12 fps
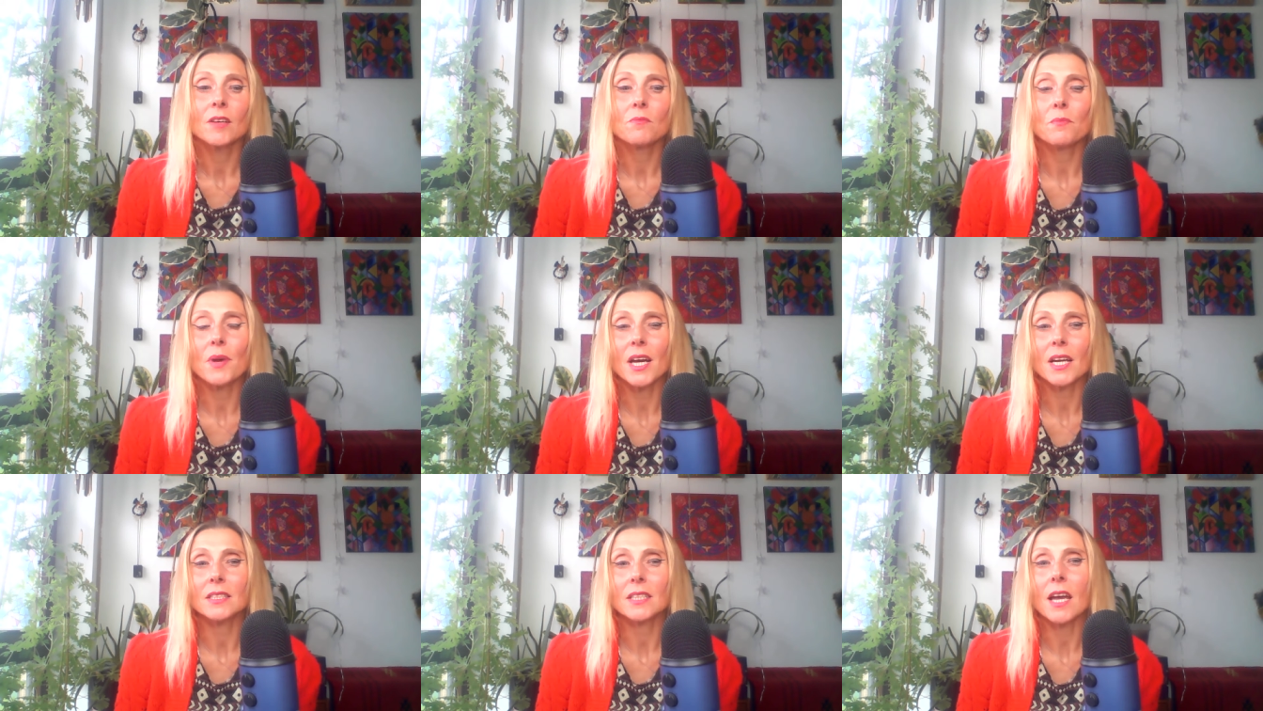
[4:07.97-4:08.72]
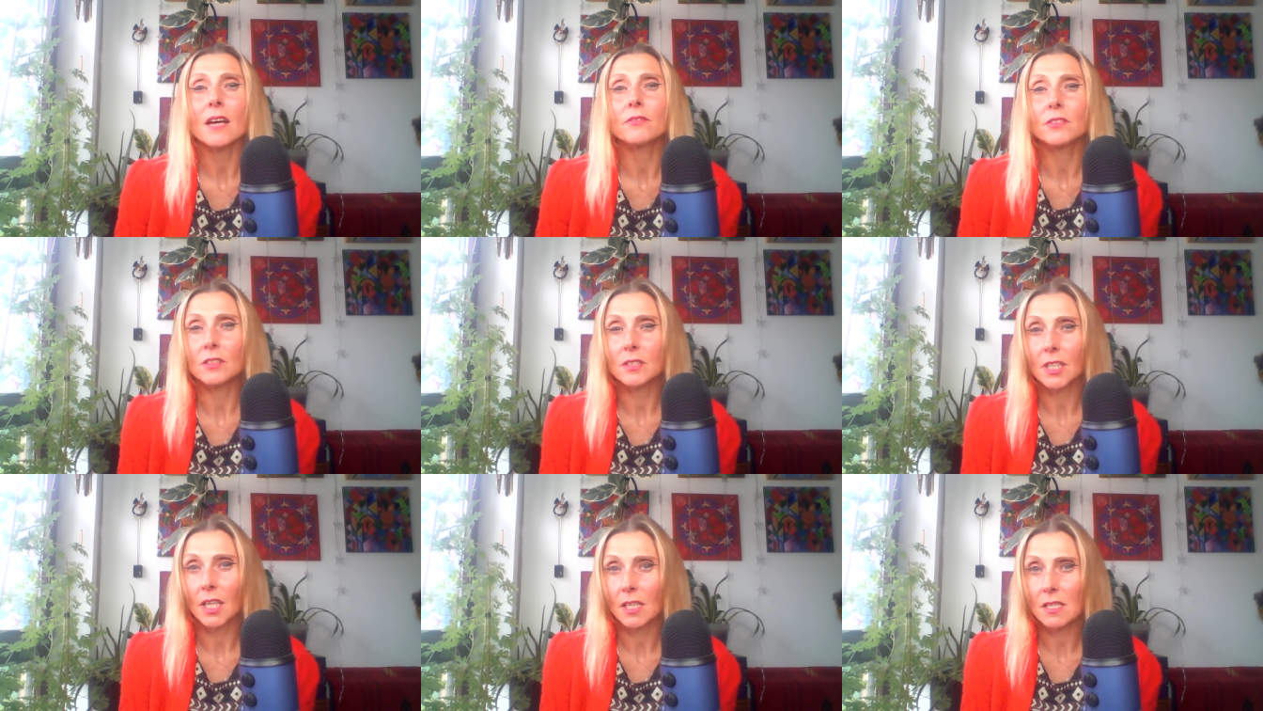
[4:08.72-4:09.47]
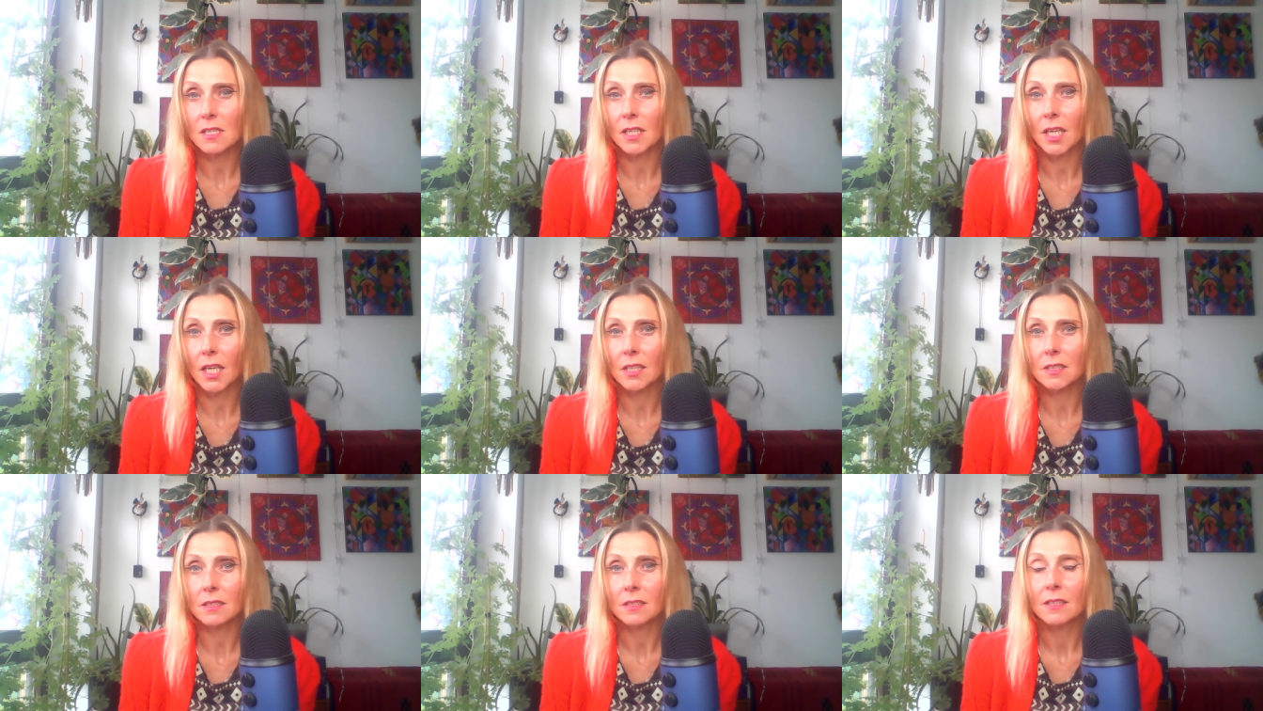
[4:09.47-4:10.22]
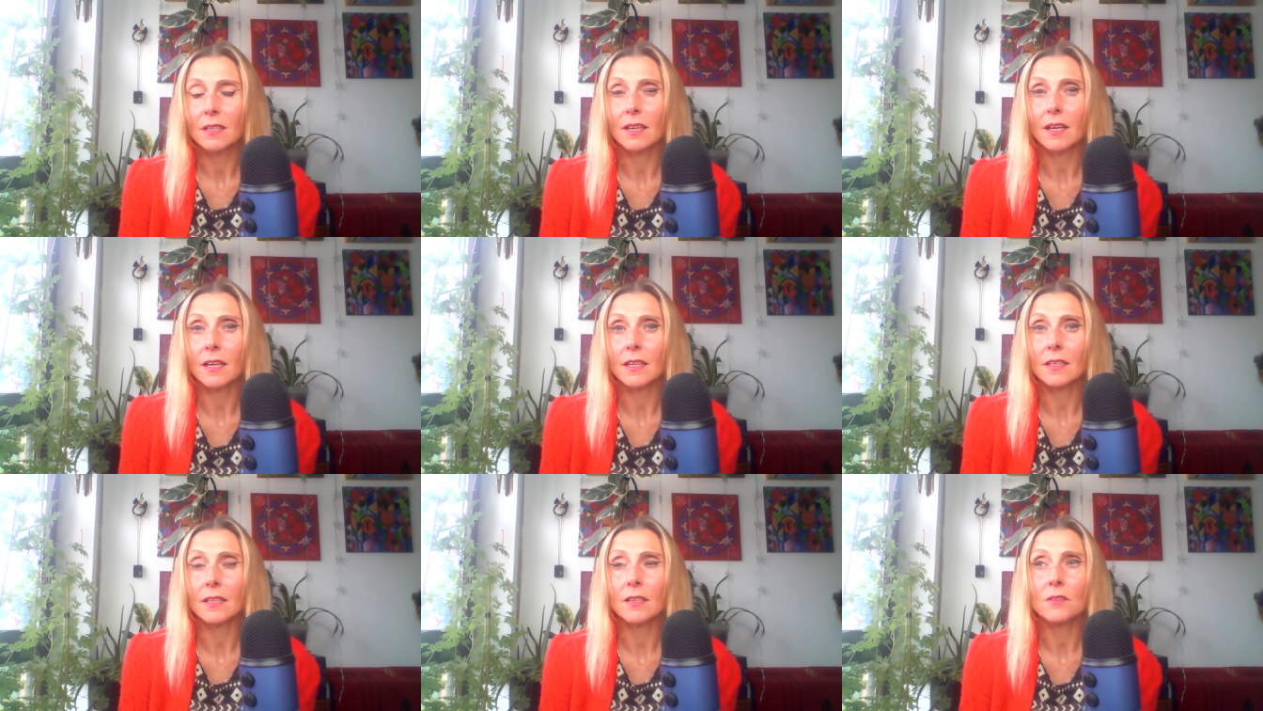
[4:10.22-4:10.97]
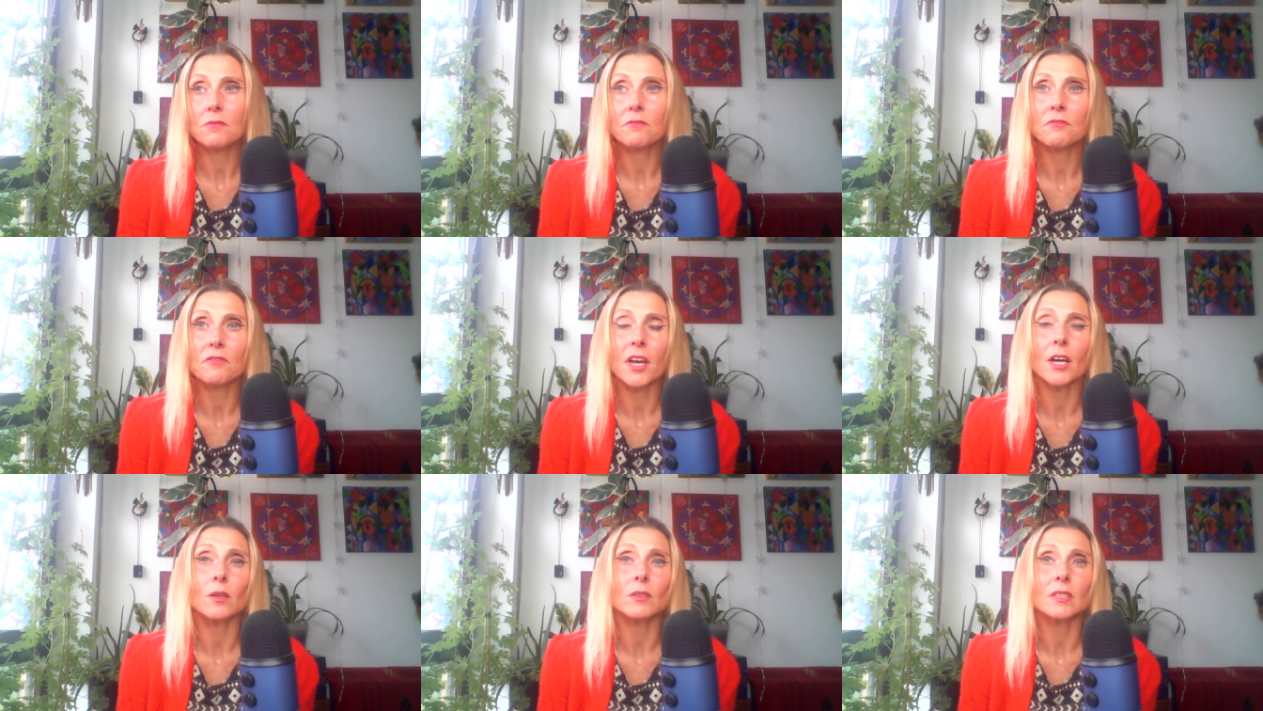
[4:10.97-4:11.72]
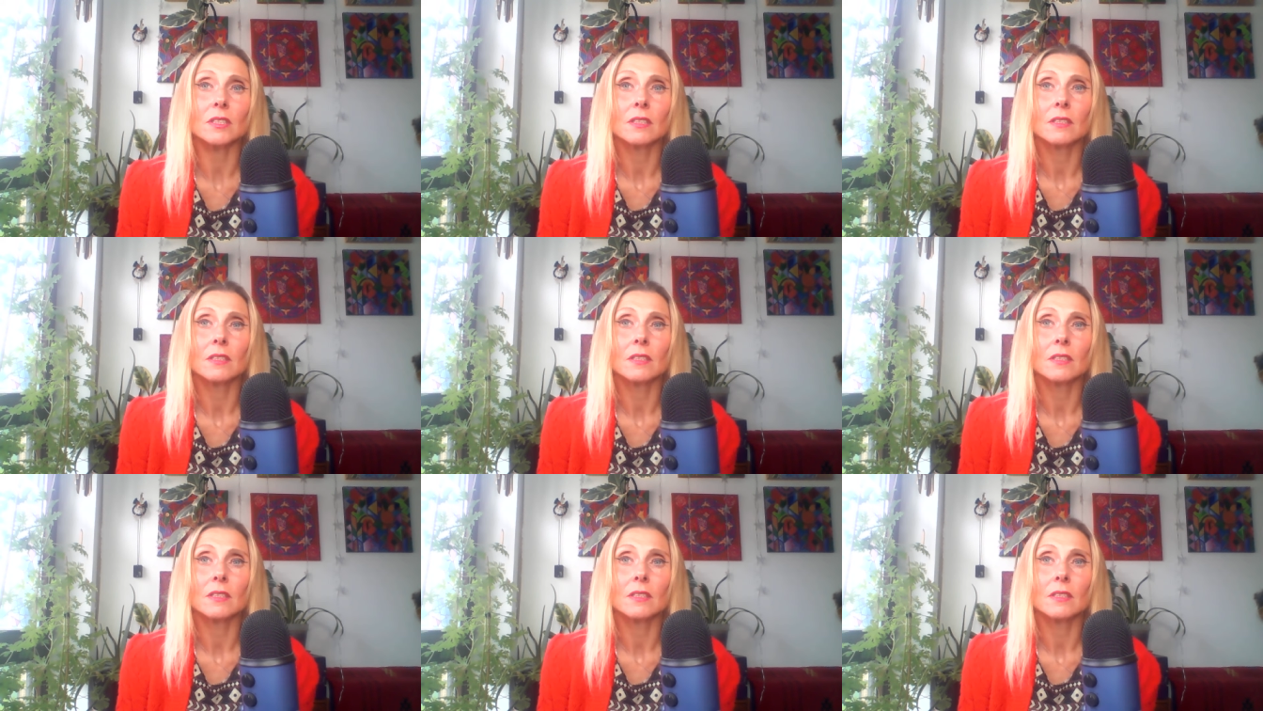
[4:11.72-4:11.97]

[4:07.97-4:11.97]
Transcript: but after tasting it, I felt